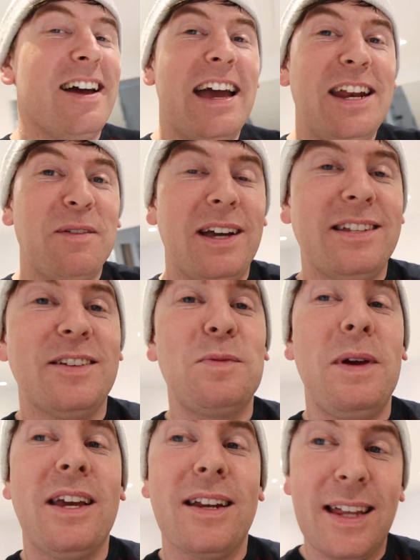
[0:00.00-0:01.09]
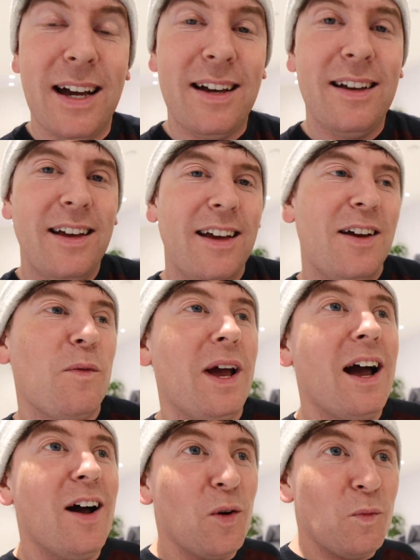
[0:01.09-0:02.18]
Anyway, so speaking of that, we
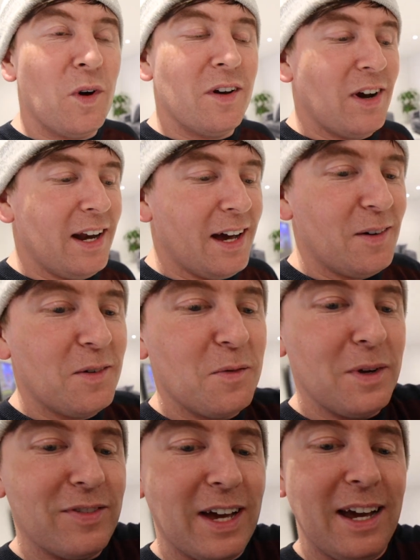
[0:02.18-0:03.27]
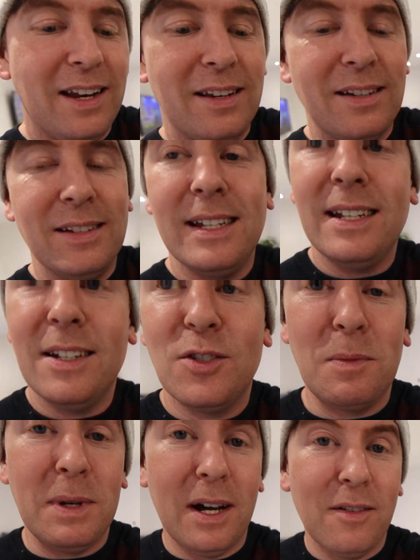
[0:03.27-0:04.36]
are on one right now. We've getting lean and
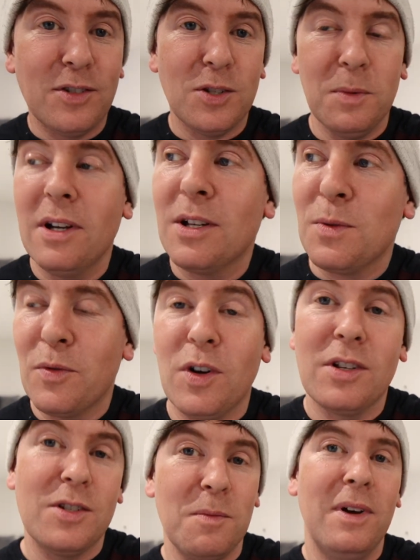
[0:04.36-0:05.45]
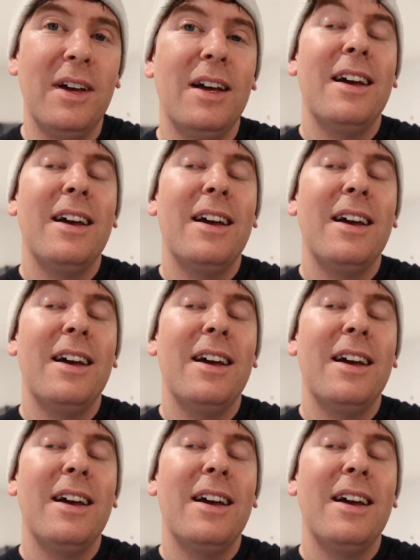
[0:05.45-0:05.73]
trimmed out for summer because we've got some.